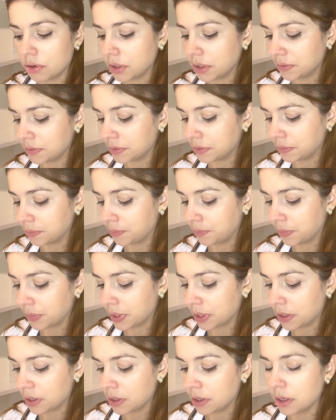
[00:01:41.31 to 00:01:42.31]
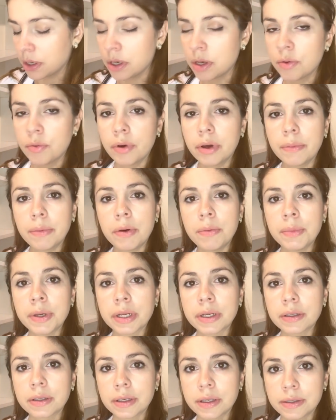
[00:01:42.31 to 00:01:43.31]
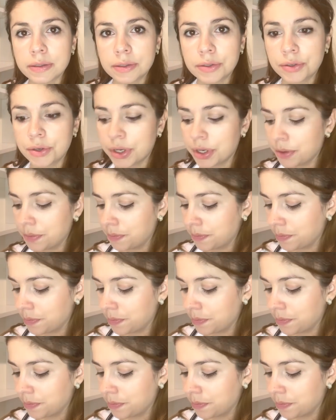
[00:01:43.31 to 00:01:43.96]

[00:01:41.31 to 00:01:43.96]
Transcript: of. What about medical history?